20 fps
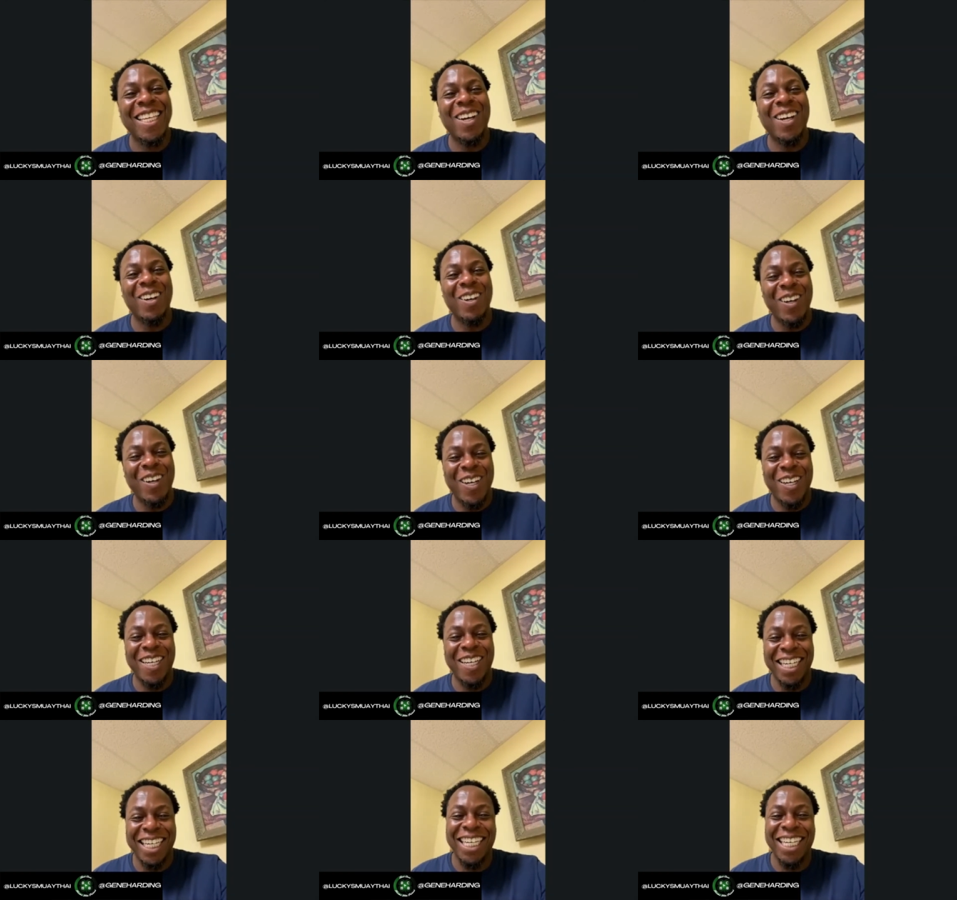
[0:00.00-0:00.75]
Yo,
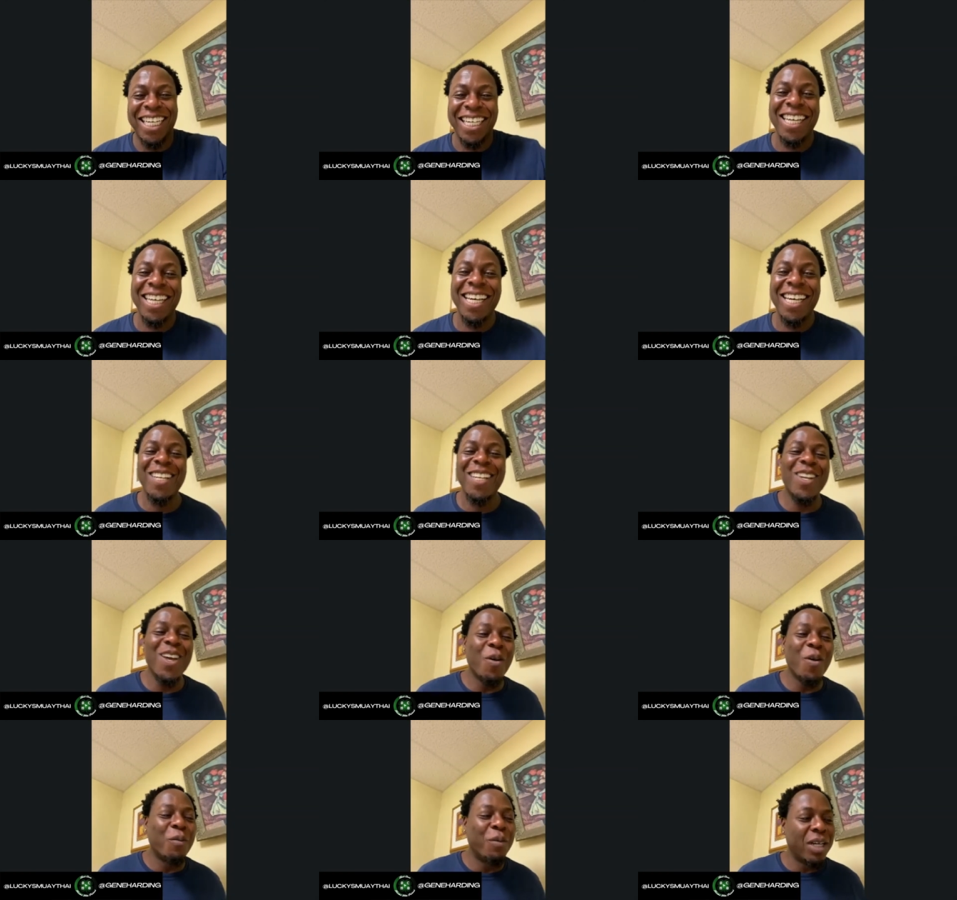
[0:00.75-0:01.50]

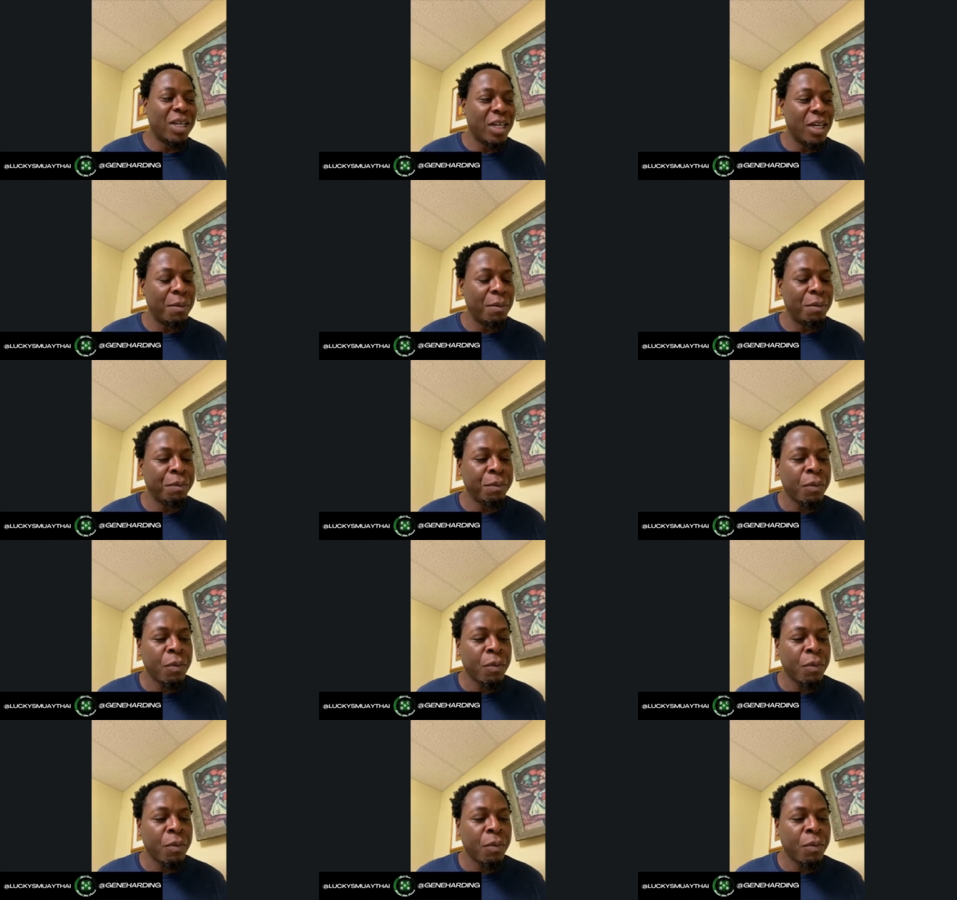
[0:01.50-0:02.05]
no, but I